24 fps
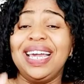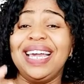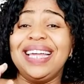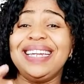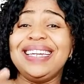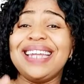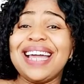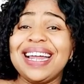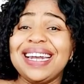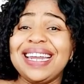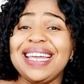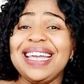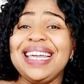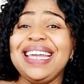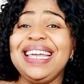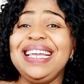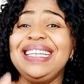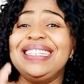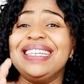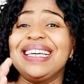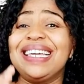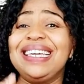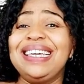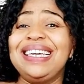That
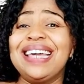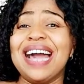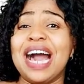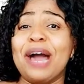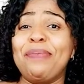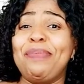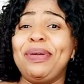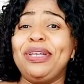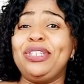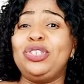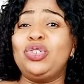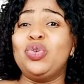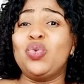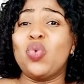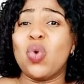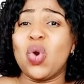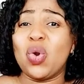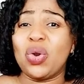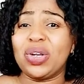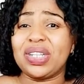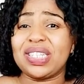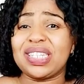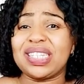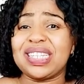is a garbage
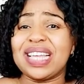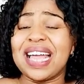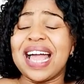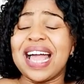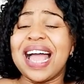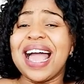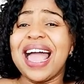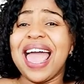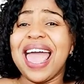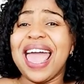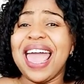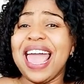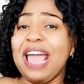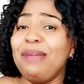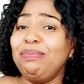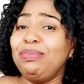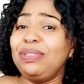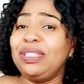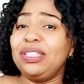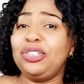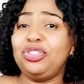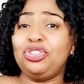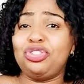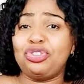word,
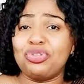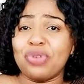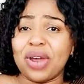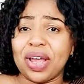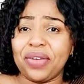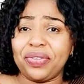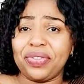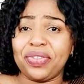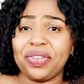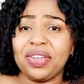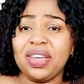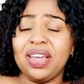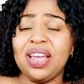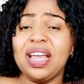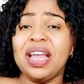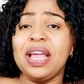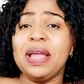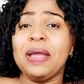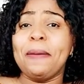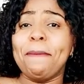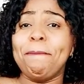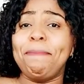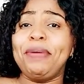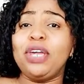empty threat.
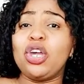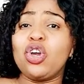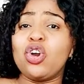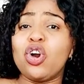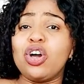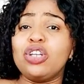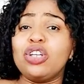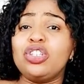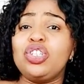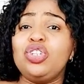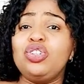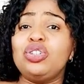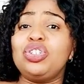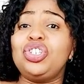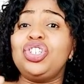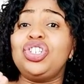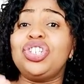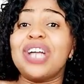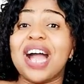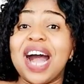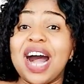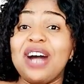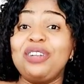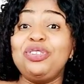Because your
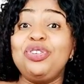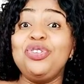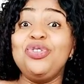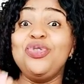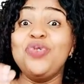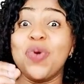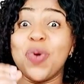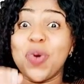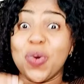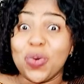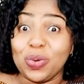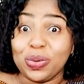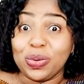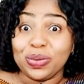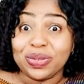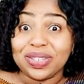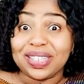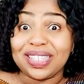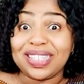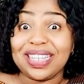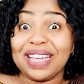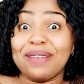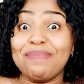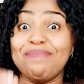child
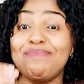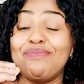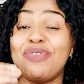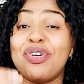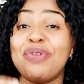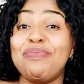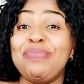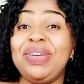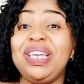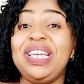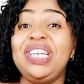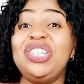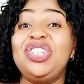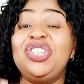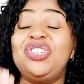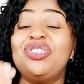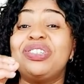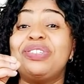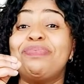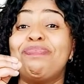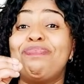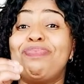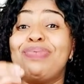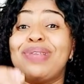knows that mommy is
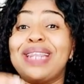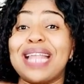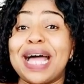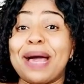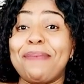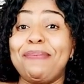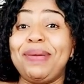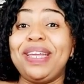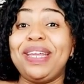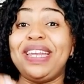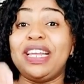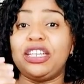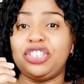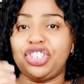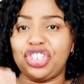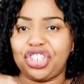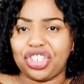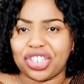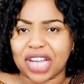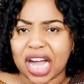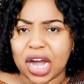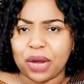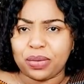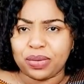just blabbing and
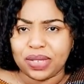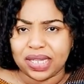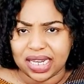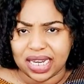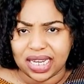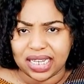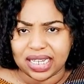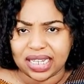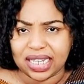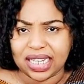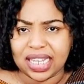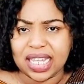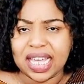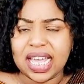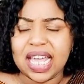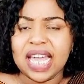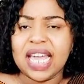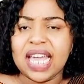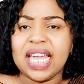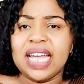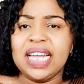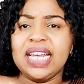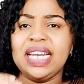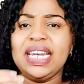shouting.
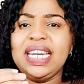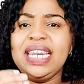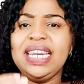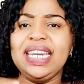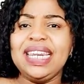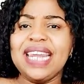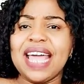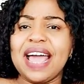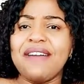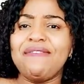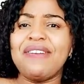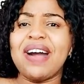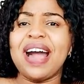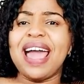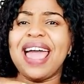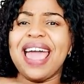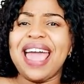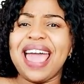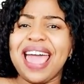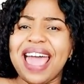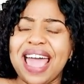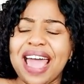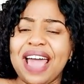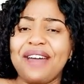Never
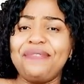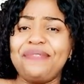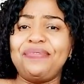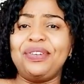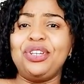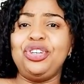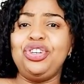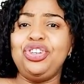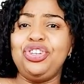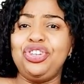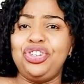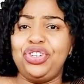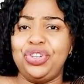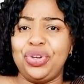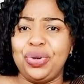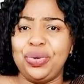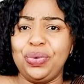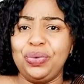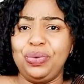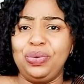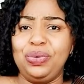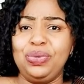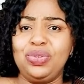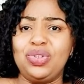ever
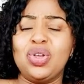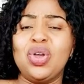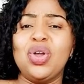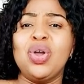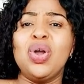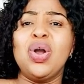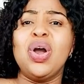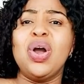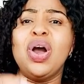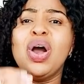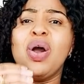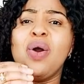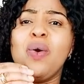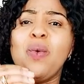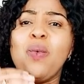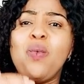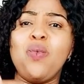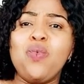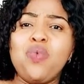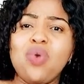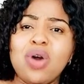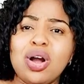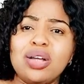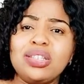use
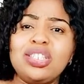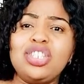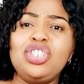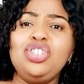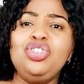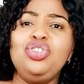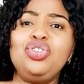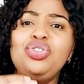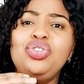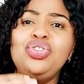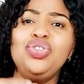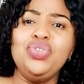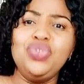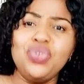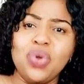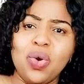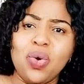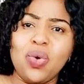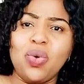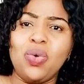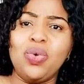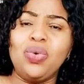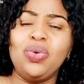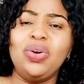what you
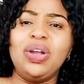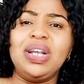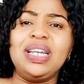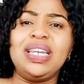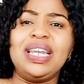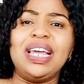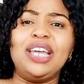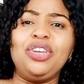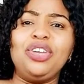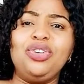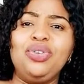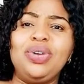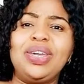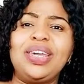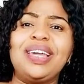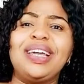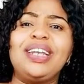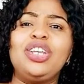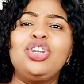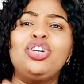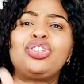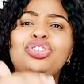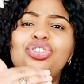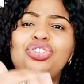know that you
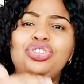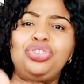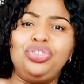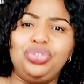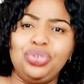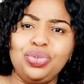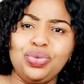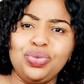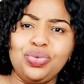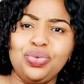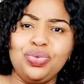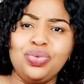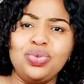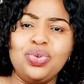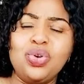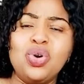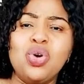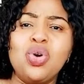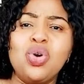cannot do